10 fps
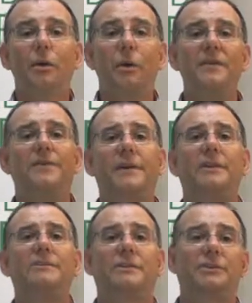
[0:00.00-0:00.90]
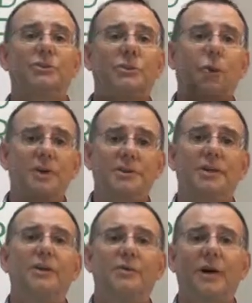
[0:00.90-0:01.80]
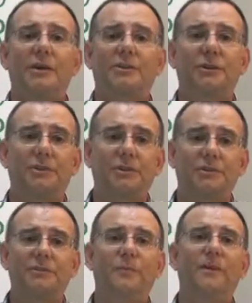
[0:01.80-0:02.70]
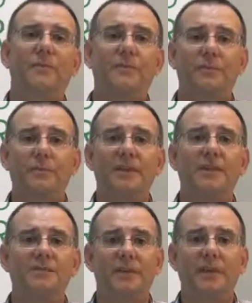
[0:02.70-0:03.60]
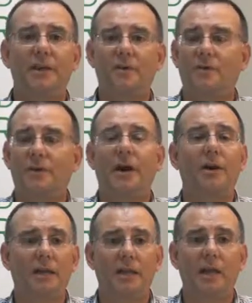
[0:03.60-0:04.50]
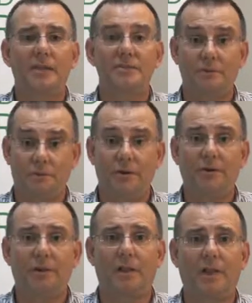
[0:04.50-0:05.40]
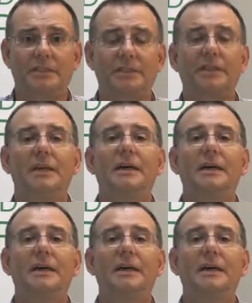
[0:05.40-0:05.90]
We figured, since you're watching over our shoulders as we've been filming these videos for our clients, real clients,